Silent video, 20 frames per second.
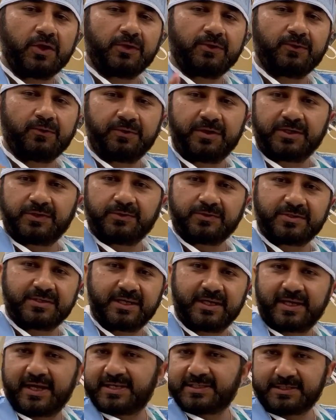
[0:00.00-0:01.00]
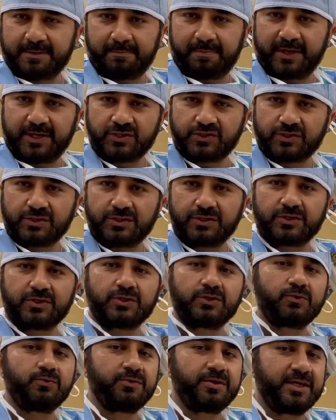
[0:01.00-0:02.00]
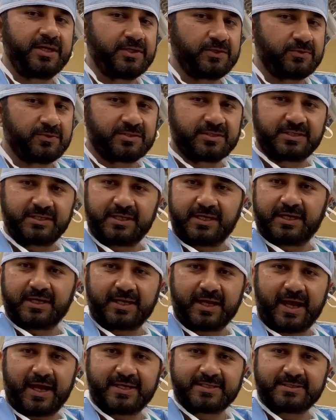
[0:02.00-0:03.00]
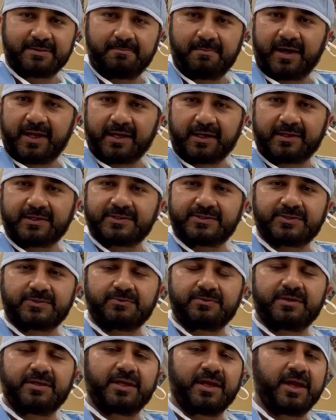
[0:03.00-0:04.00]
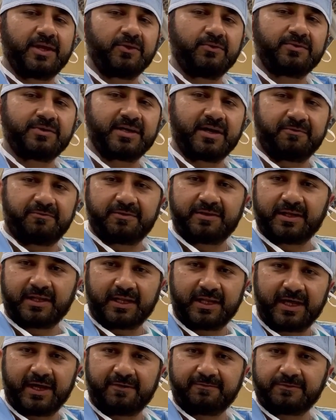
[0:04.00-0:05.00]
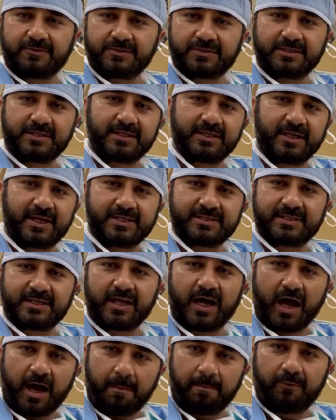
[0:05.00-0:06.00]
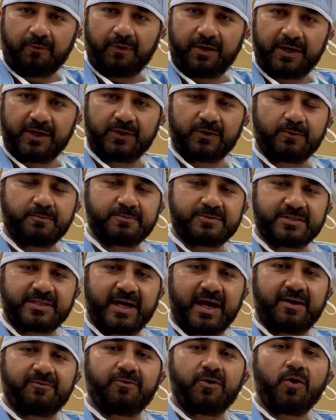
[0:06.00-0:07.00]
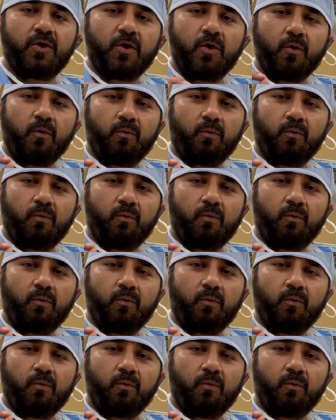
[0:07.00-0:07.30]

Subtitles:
You need to see it as a patient, you need to see it as a medical student, and you definitely have to see it as an operating room staff.